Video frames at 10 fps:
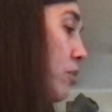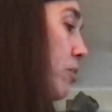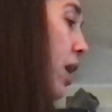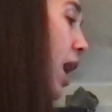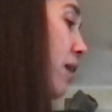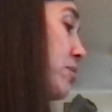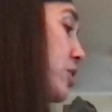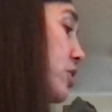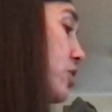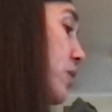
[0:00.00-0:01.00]
Perhaps
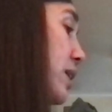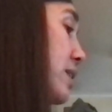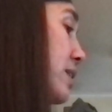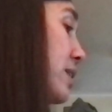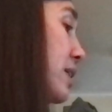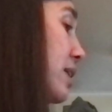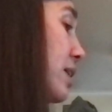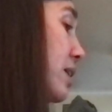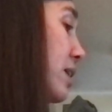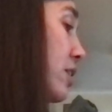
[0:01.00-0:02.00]
she is going to sleep
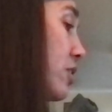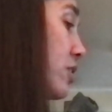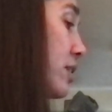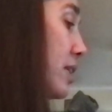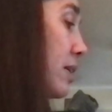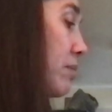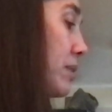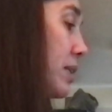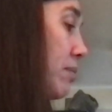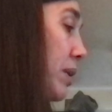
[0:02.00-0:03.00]
in her sleep,
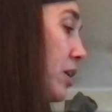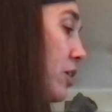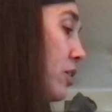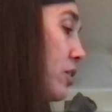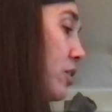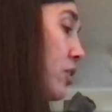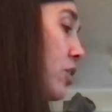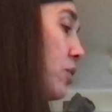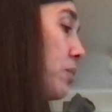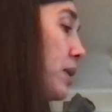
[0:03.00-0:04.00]
said Peter.
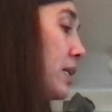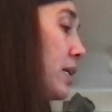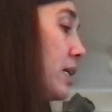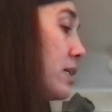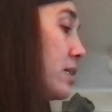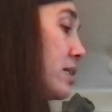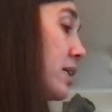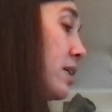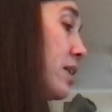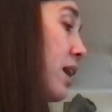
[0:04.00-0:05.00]
Wendy,
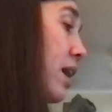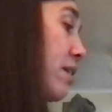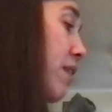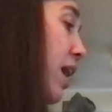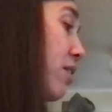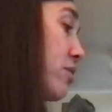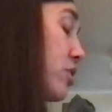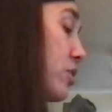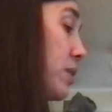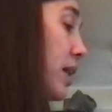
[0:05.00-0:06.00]
sing the kind of house
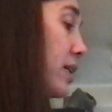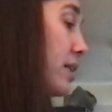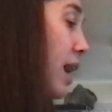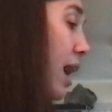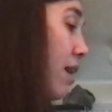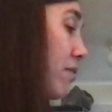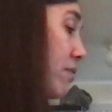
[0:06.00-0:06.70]
you would like to have.